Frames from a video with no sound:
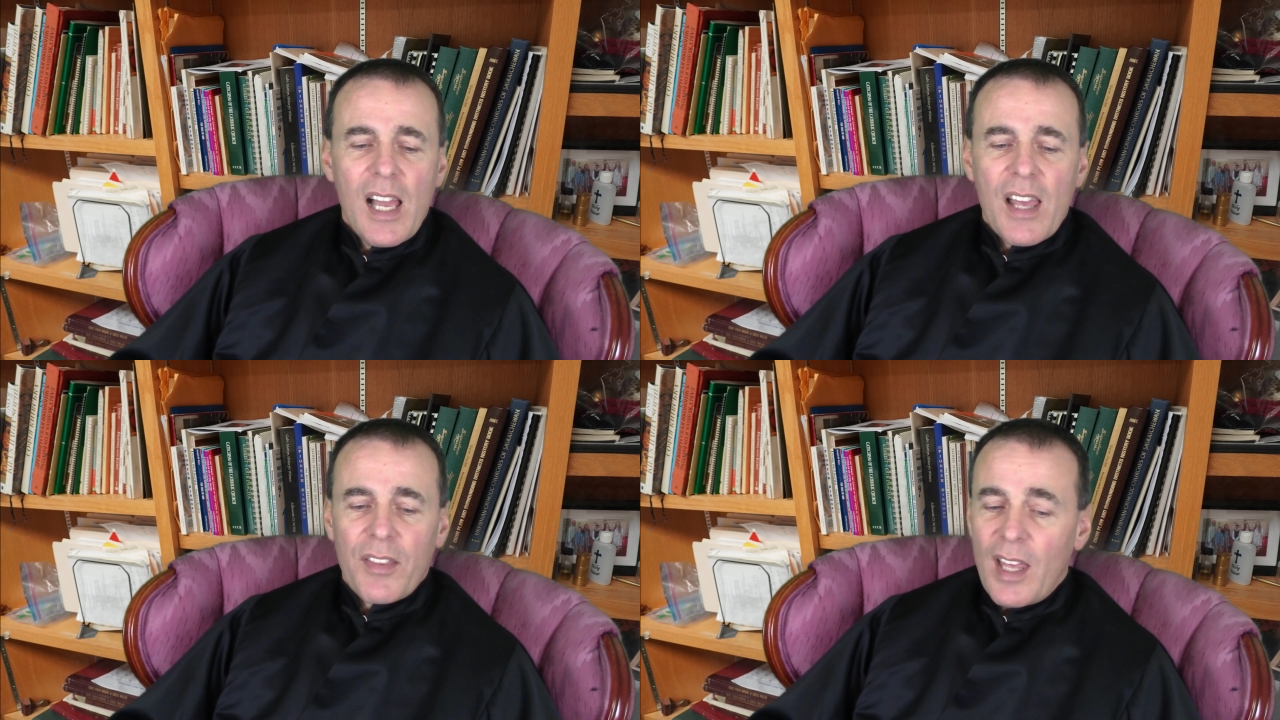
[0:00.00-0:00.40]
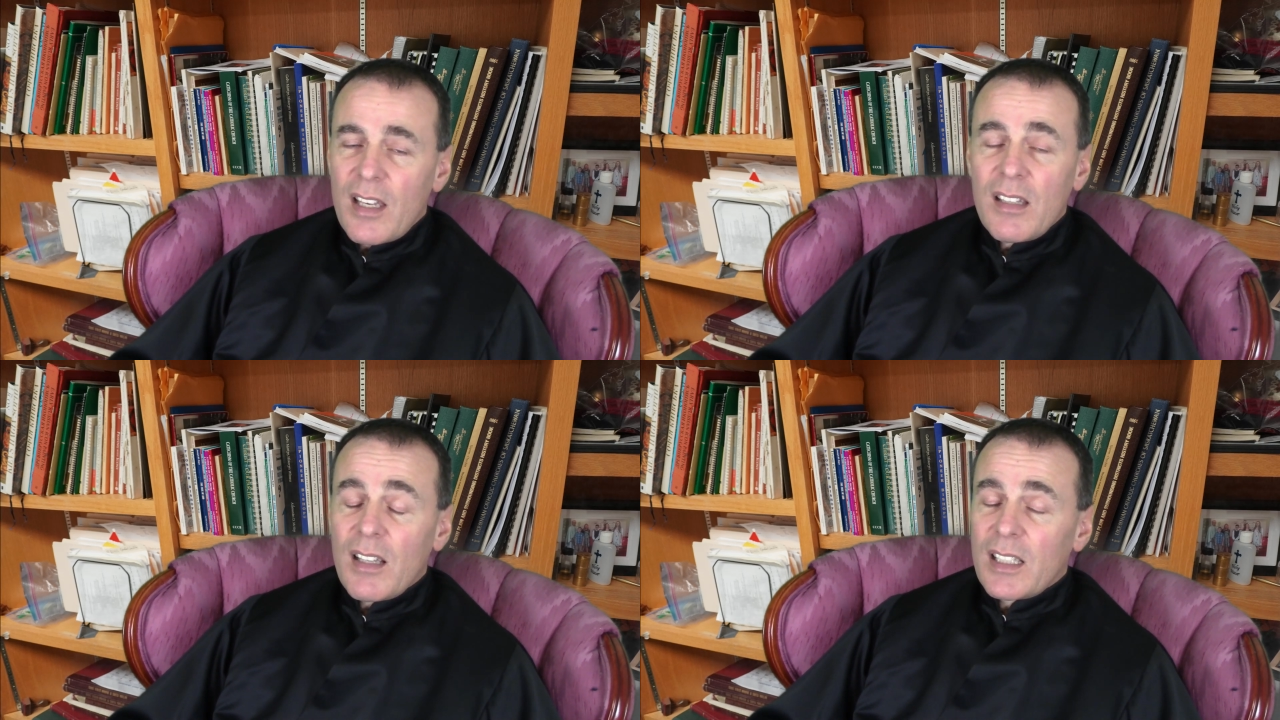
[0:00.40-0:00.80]
And
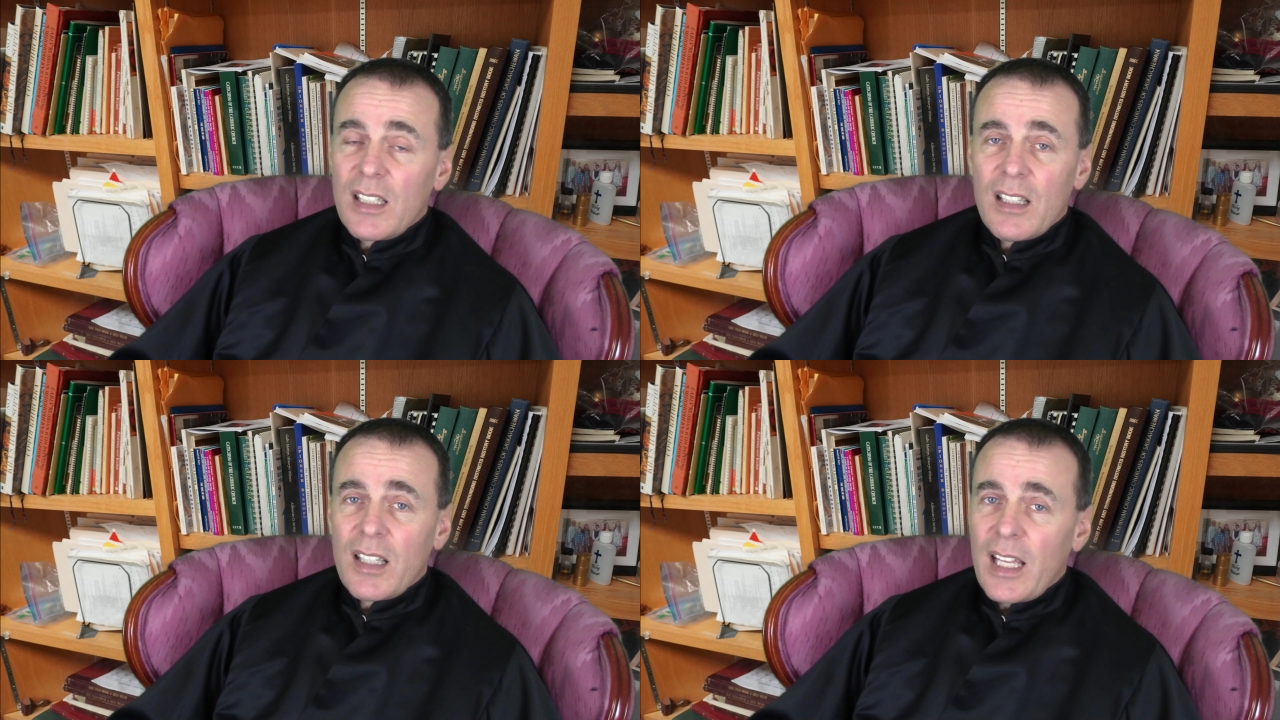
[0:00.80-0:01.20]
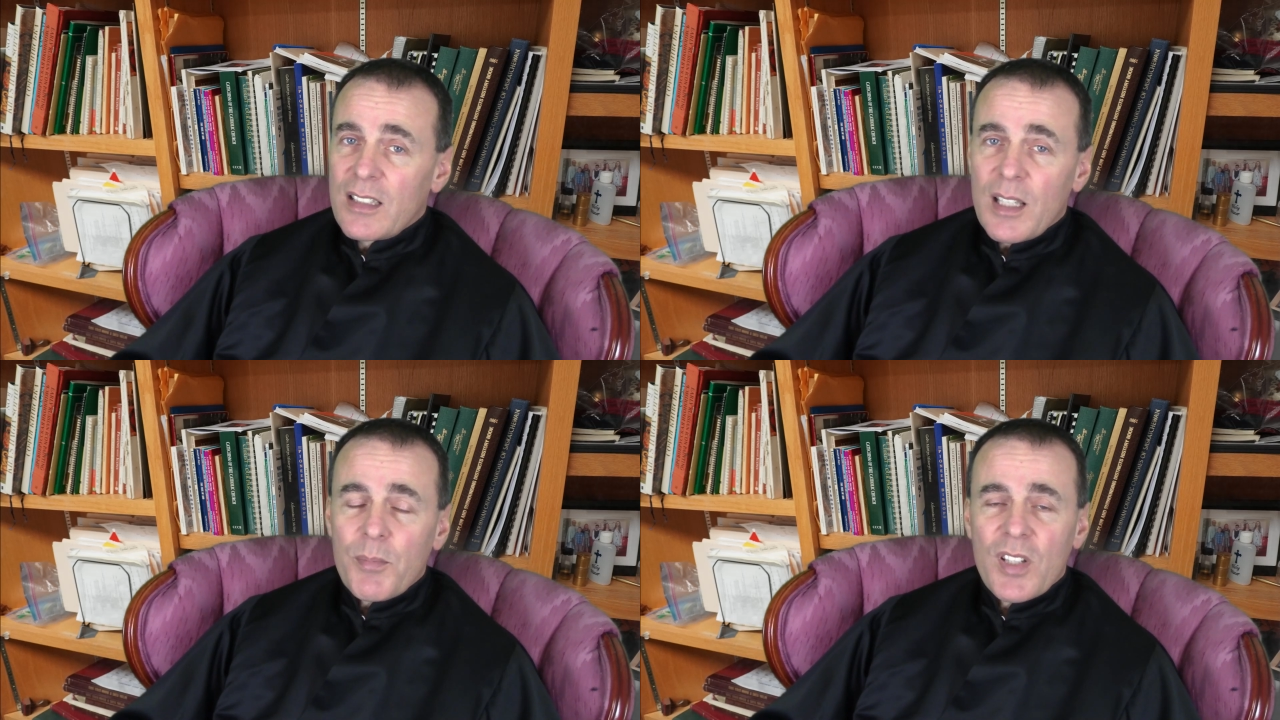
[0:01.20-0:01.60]
then I did a
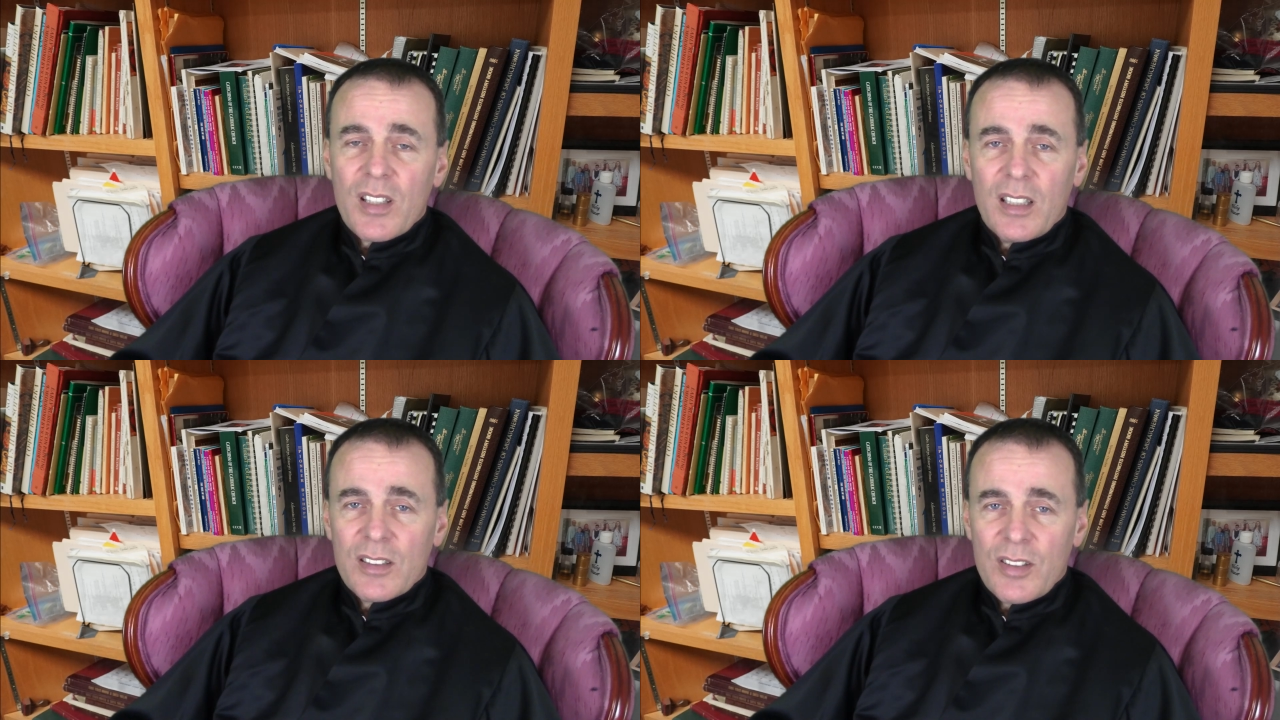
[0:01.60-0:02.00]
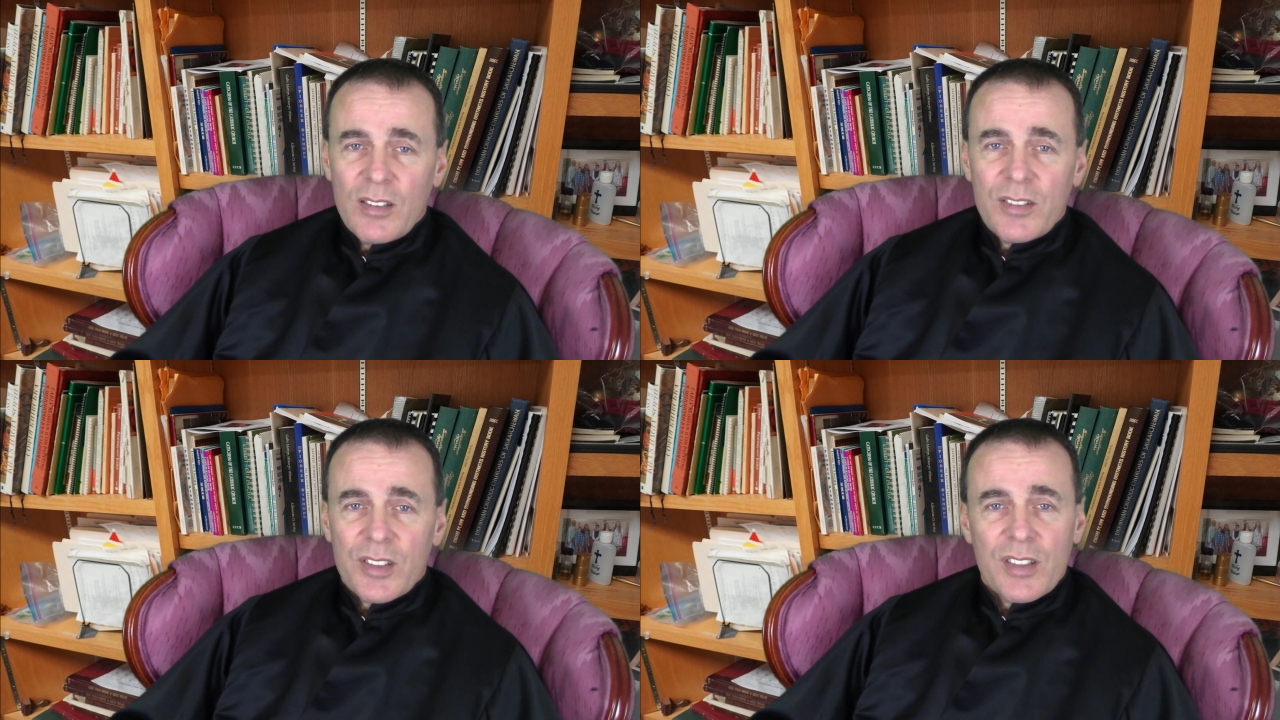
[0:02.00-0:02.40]
heads up to the
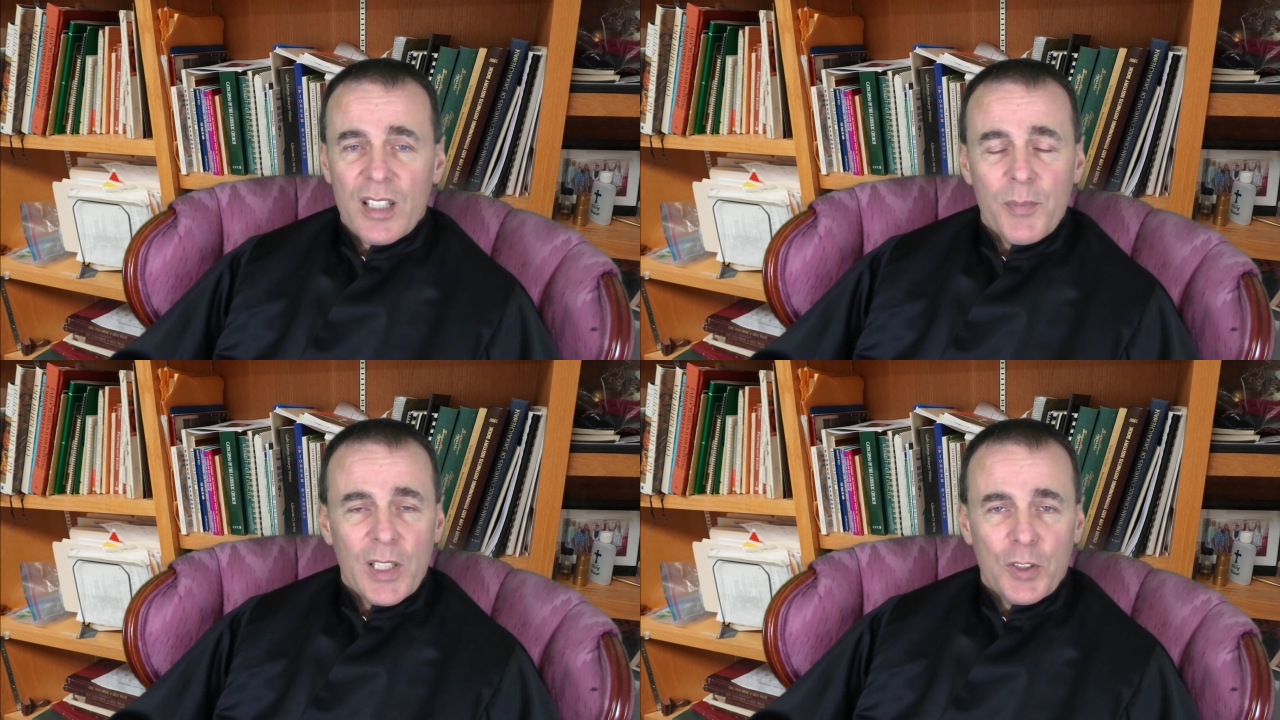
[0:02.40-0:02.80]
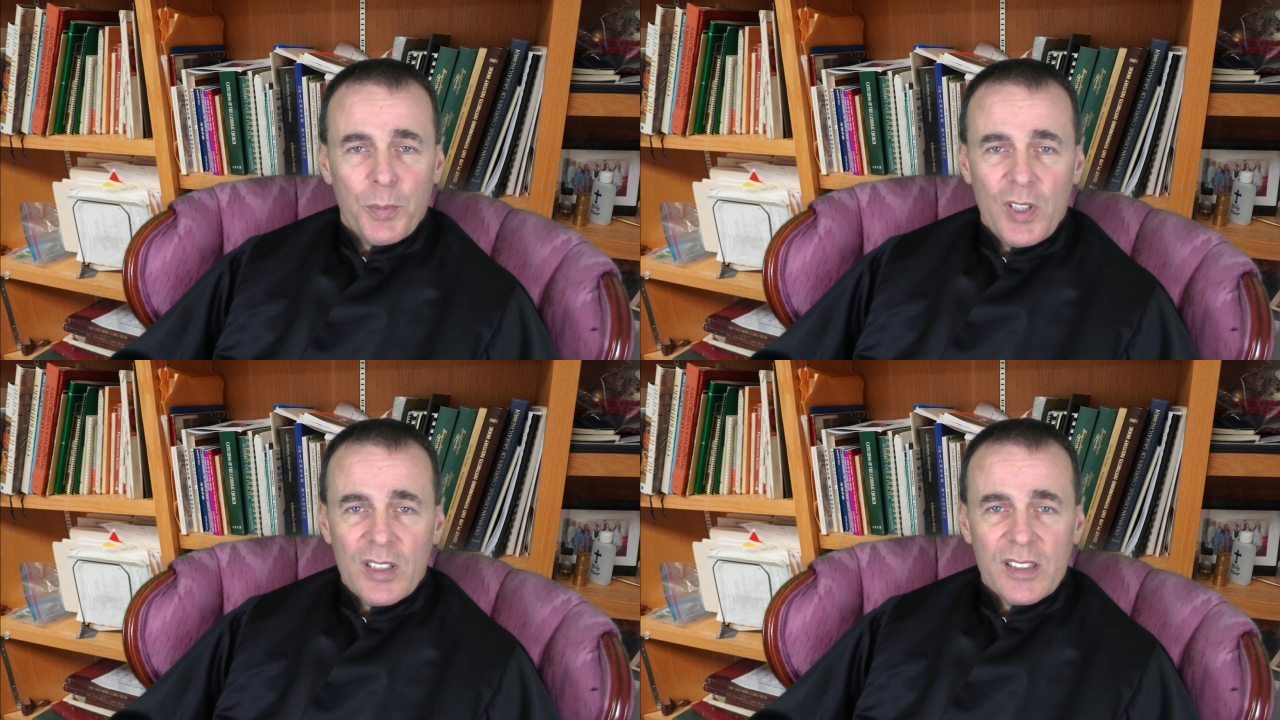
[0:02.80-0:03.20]
consultants and the
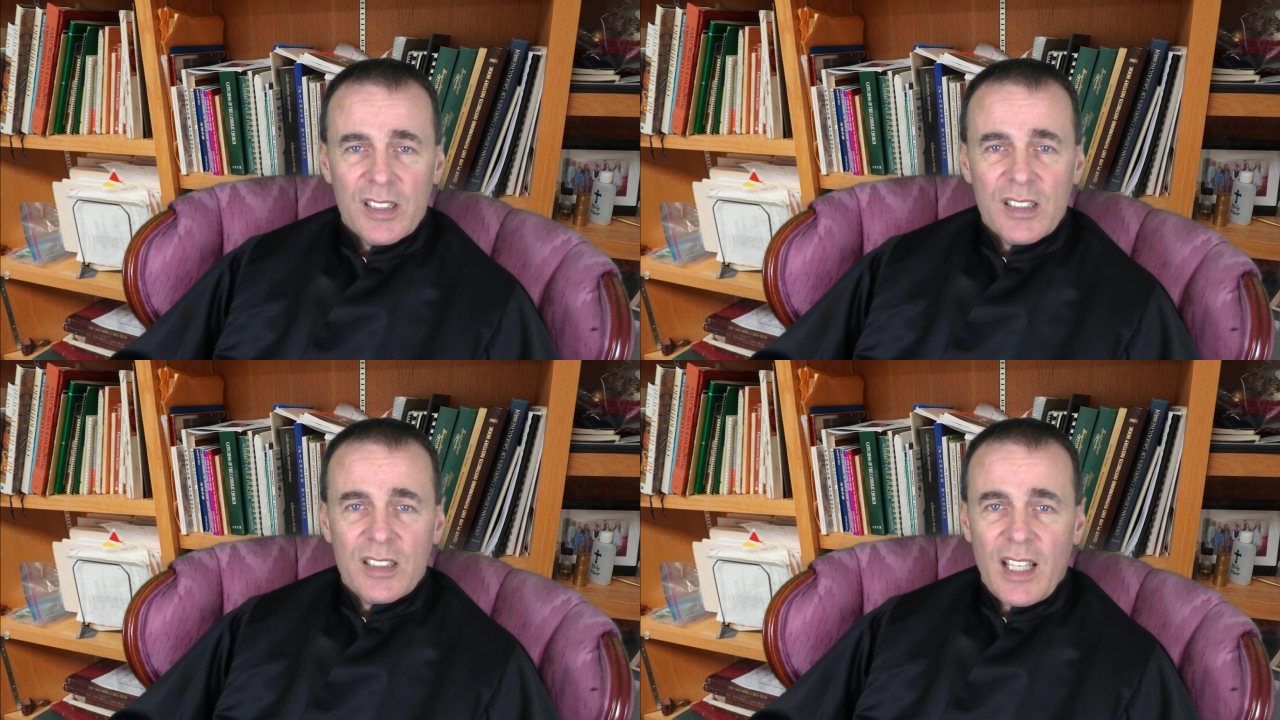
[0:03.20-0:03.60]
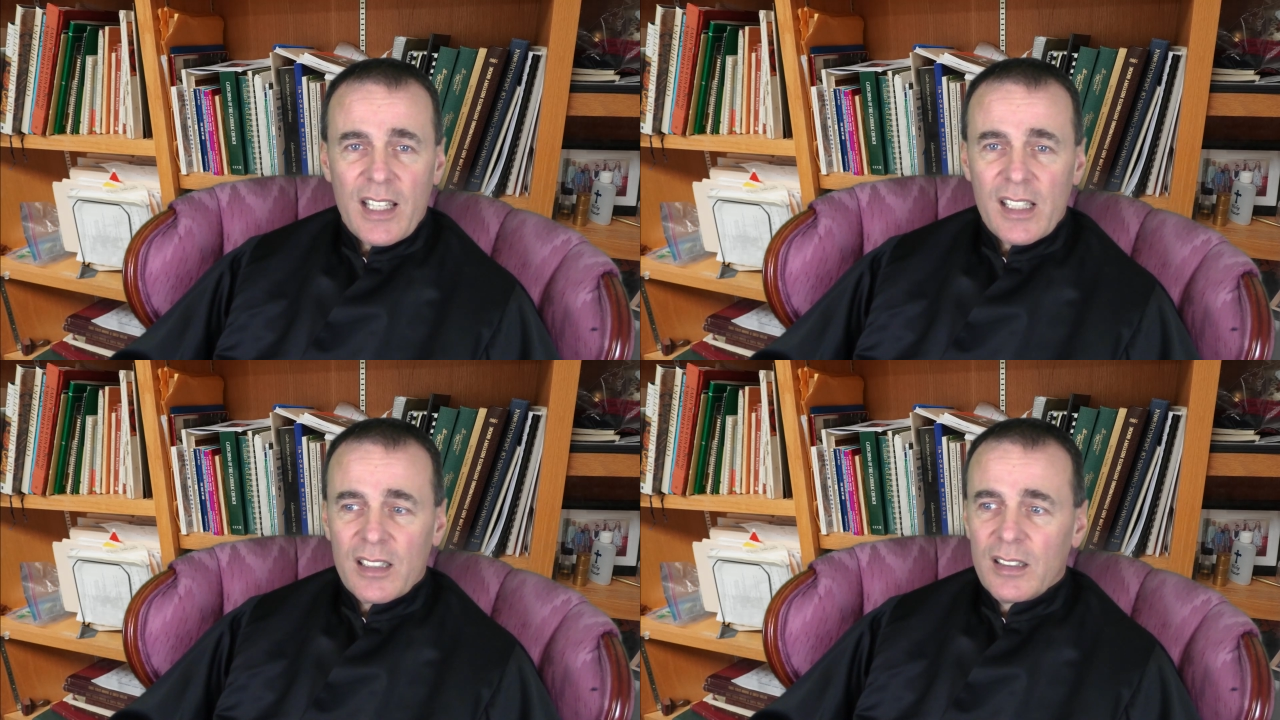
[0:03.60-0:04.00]
Metropolitan
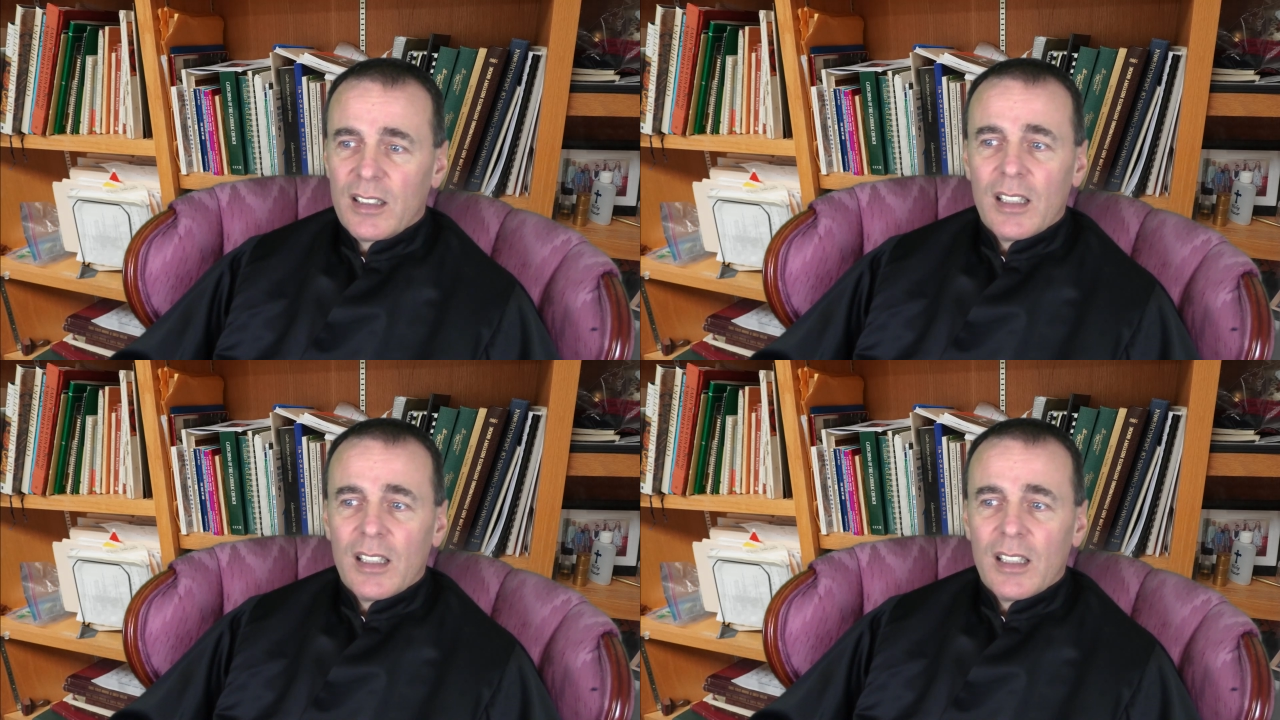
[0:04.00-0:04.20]
saying